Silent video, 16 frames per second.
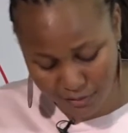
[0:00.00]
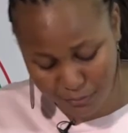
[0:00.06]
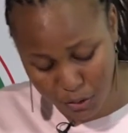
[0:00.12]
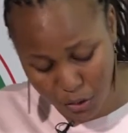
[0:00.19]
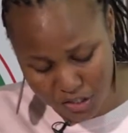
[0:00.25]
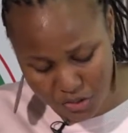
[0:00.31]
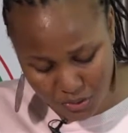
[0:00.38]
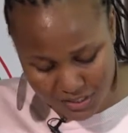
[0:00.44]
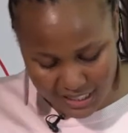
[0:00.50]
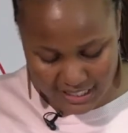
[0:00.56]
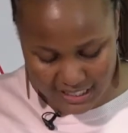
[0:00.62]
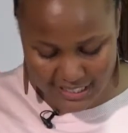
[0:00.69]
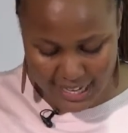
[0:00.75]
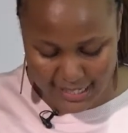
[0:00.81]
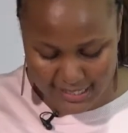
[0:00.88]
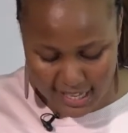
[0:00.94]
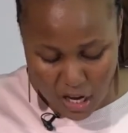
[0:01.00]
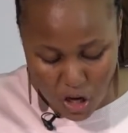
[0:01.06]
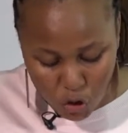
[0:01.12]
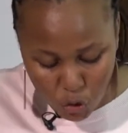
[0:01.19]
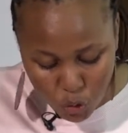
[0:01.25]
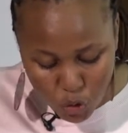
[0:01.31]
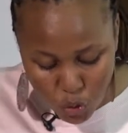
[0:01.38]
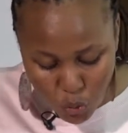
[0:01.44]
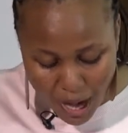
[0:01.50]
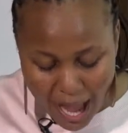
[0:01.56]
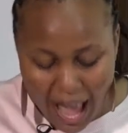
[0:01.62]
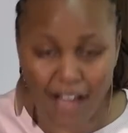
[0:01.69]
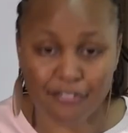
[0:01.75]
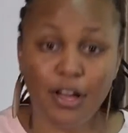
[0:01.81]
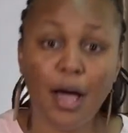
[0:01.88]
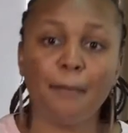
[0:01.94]
because what it does, you do
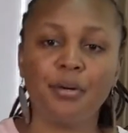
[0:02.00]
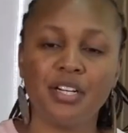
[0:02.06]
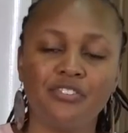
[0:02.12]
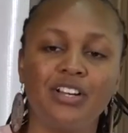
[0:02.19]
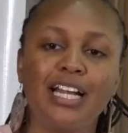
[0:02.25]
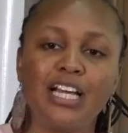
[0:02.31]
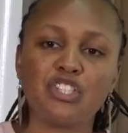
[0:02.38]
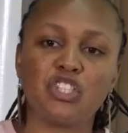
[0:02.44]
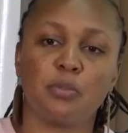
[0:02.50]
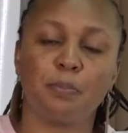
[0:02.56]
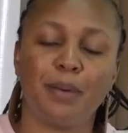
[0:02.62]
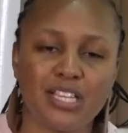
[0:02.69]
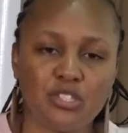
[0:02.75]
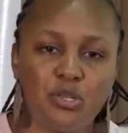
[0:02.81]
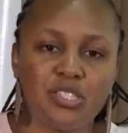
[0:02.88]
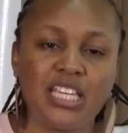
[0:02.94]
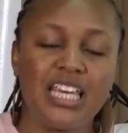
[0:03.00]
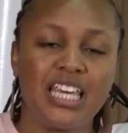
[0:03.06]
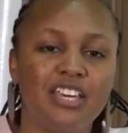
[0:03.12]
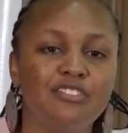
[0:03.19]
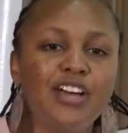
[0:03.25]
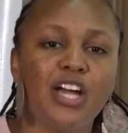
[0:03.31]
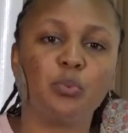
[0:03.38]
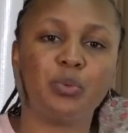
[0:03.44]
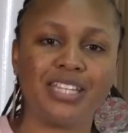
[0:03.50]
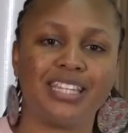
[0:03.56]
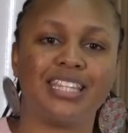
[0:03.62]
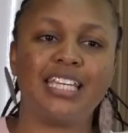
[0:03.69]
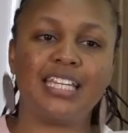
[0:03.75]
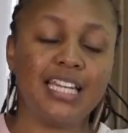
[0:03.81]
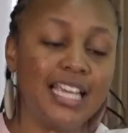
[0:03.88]
have privileged persons even within